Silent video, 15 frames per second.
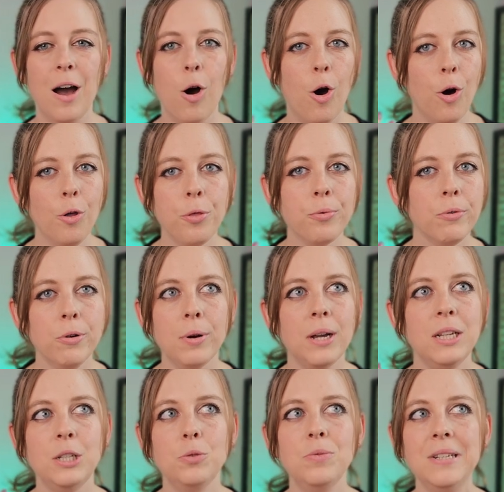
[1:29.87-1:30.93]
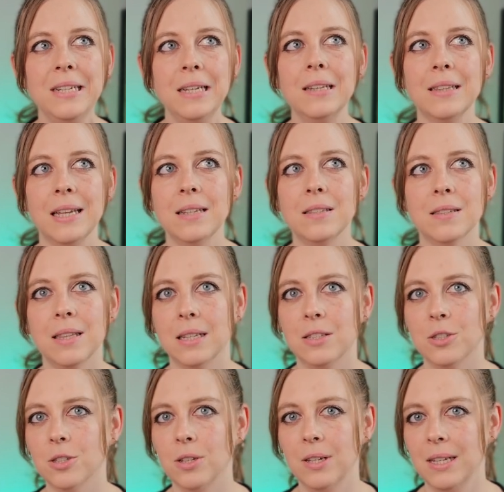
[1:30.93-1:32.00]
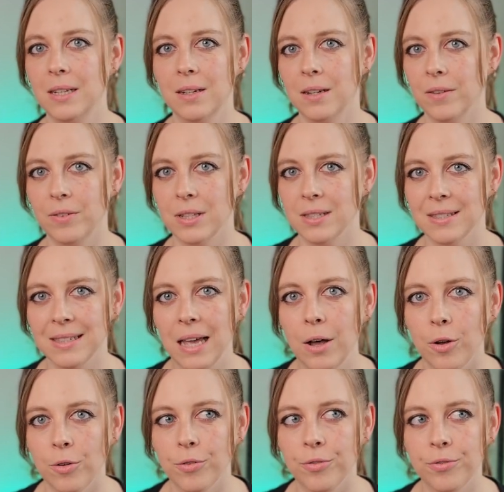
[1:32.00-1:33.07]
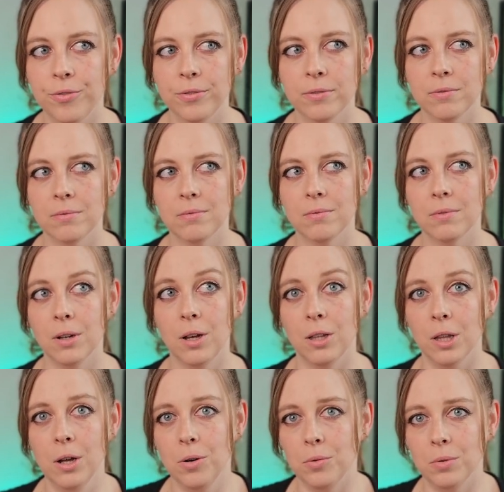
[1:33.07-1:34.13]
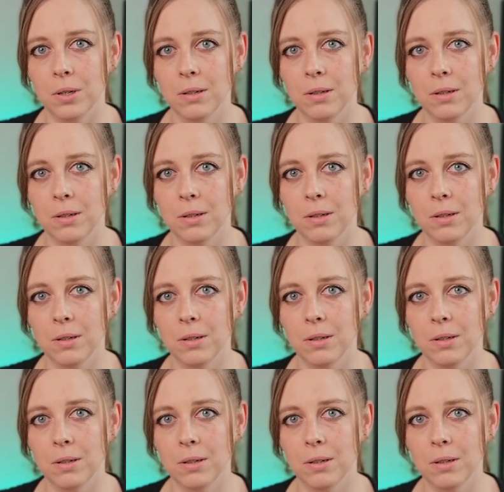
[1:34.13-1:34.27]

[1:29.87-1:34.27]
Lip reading: all through a unique lens that's in and of itself alone.